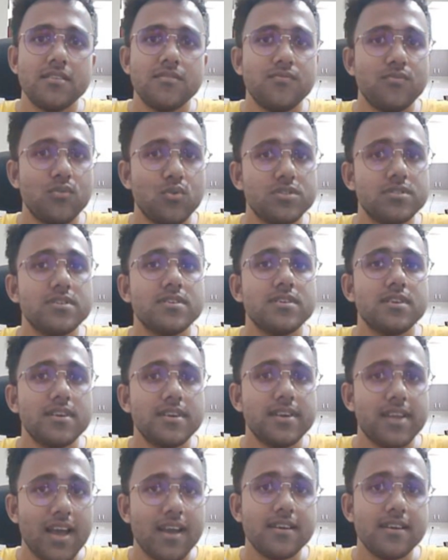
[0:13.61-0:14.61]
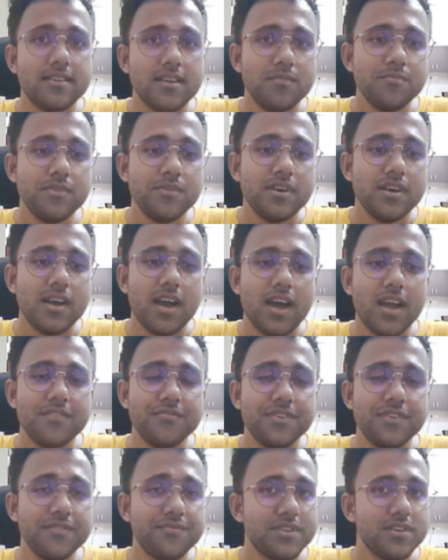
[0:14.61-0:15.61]
fourth Diagram, and
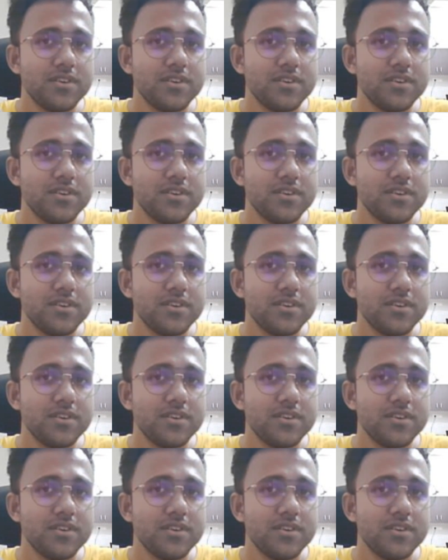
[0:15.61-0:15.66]
fifth